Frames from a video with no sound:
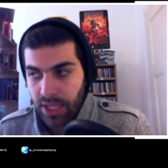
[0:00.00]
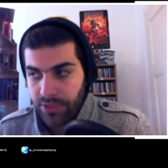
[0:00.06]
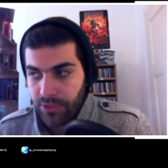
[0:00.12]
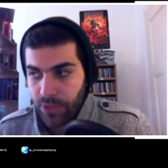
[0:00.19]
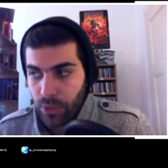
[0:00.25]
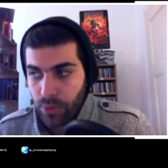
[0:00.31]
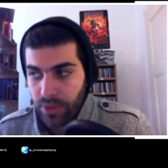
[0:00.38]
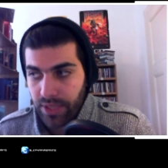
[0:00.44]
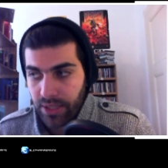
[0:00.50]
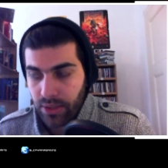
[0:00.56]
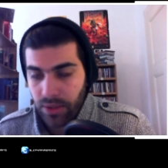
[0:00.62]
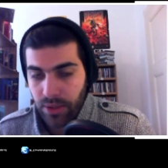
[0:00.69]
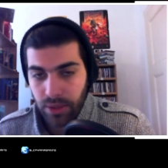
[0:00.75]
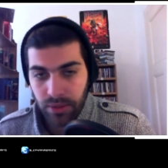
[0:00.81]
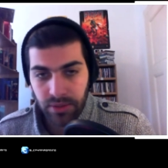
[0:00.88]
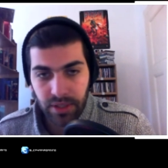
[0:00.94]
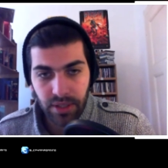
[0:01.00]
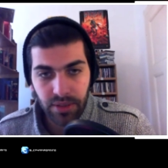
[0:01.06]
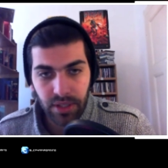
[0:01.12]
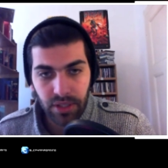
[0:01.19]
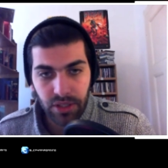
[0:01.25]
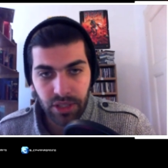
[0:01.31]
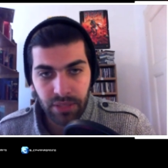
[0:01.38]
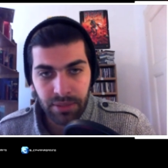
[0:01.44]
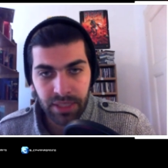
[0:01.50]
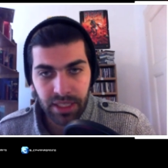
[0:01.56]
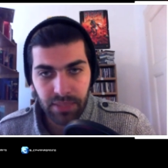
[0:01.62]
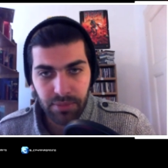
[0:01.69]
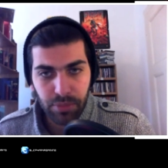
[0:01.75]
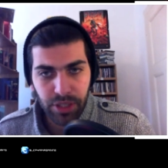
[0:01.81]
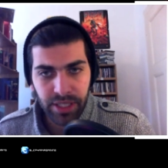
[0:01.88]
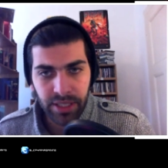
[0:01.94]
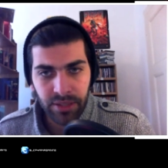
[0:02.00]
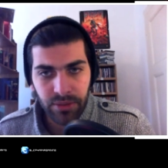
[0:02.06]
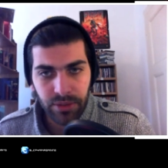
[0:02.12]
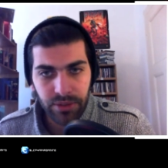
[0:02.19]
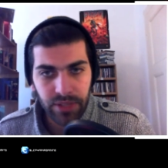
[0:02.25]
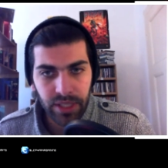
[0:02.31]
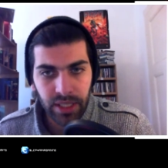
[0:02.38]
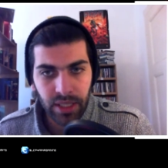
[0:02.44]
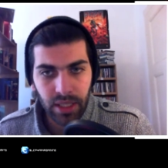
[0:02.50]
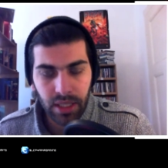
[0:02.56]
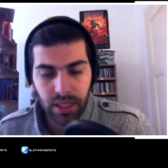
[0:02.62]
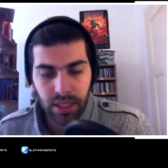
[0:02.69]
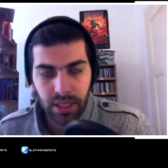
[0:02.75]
So those are the Shaman cards. Pretty interesting.